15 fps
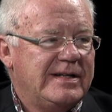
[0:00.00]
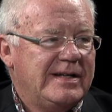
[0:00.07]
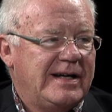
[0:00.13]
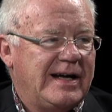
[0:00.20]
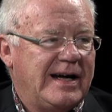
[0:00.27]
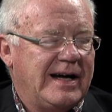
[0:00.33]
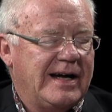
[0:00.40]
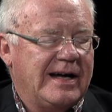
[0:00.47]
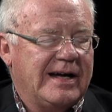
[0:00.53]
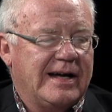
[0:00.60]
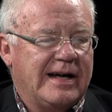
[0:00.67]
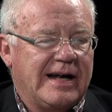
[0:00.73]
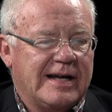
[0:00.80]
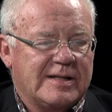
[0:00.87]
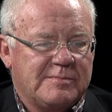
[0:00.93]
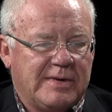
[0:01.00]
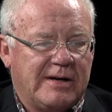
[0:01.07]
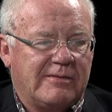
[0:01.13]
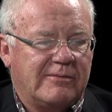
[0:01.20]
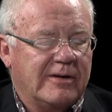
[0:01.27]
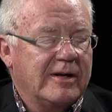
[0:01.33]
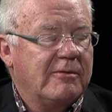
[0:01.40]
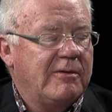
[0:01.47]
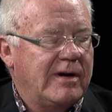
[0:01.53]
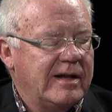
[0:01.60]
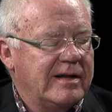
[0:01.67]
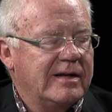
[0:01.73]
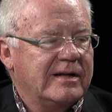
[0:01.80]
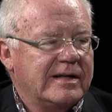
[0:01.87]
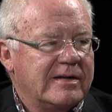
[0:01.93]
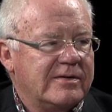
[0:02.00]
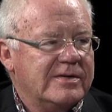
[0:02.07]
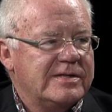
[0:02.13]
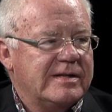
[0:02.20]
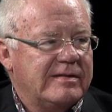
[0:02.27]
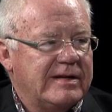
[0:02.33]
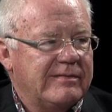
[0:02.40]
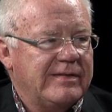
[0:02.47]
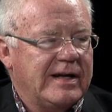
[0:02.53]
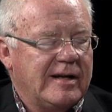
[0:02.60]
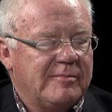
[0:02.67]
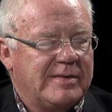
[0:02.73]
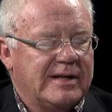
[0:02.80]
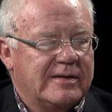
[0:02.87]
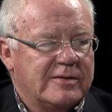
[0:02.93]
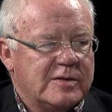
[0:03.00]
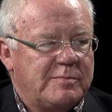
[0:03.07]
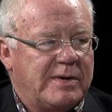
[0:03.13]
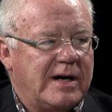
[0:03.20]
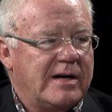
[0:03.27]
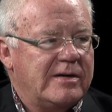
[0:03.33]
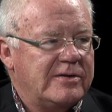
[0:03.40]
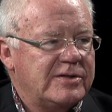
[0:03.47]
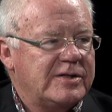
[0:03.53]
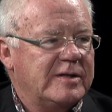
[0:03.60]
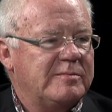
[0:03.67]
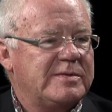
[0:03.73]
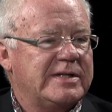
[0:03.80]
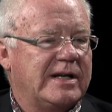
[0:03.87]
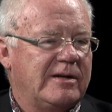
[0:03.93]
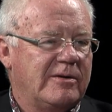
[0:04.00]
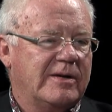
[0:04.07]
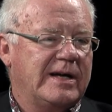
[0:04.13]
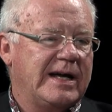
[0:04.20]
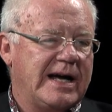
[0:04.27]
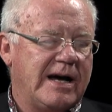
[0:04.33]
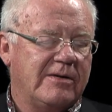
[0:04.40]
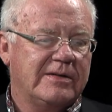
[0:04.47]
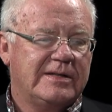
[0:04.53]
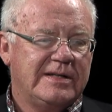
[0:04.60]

uh, has been really one of the leaders in developing those partnerships and looking out,